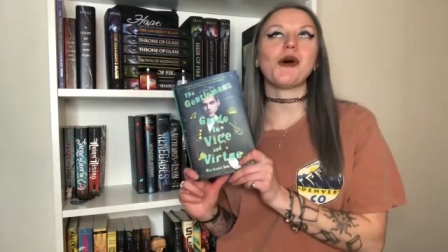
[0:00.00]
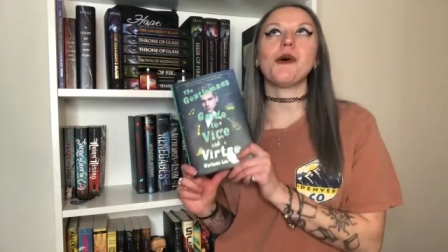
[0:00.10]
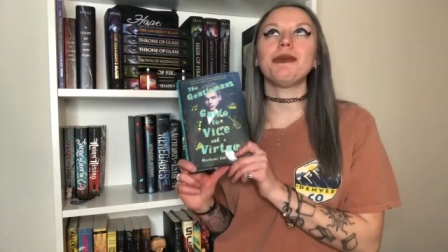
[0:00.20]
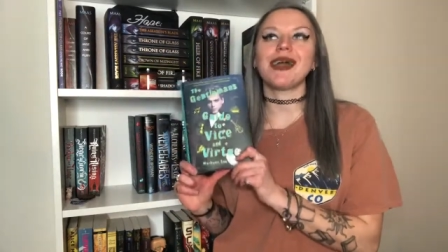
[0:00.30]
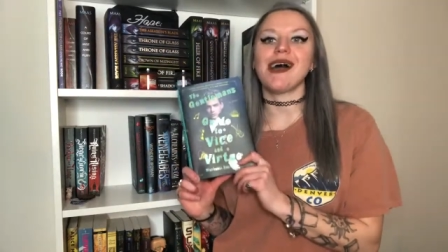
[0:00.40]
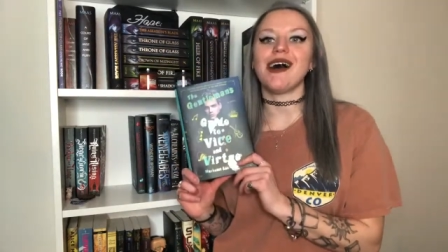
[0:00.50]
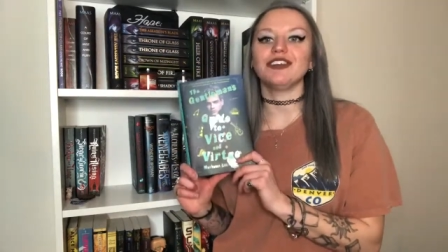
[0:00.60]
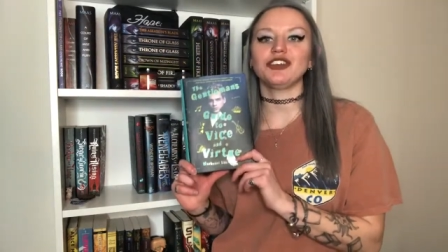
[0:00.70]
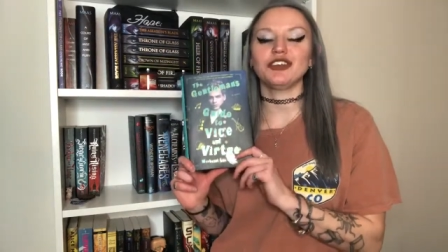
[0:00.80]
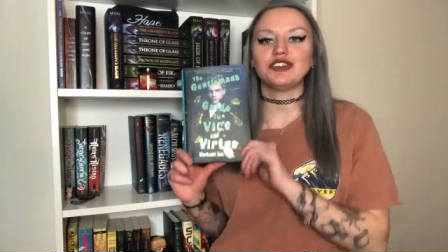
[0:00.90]
oh my
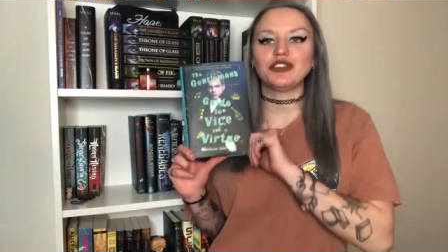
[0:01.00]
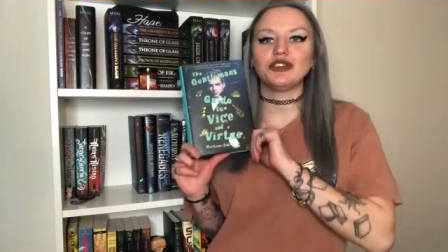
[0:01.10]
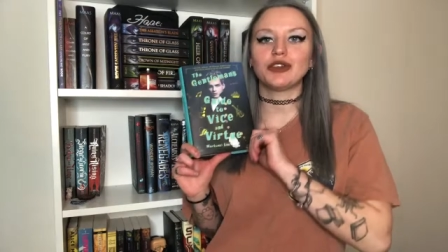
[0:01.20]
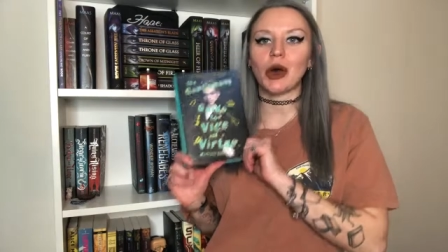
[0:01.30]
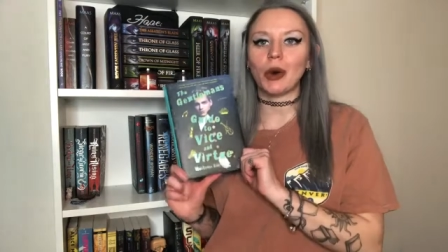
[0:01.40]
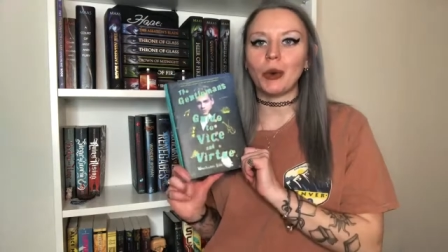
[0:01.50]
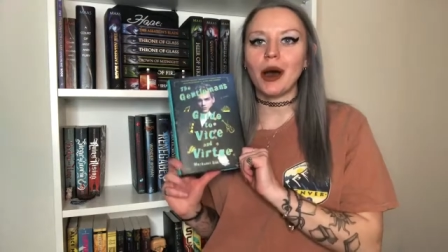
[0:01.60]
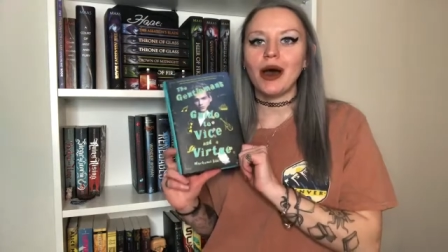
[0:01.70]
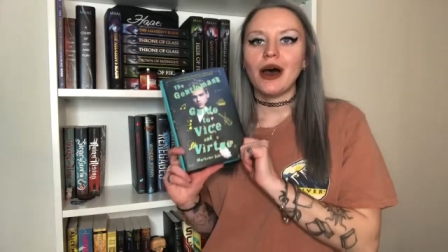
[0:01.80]
gosh, is so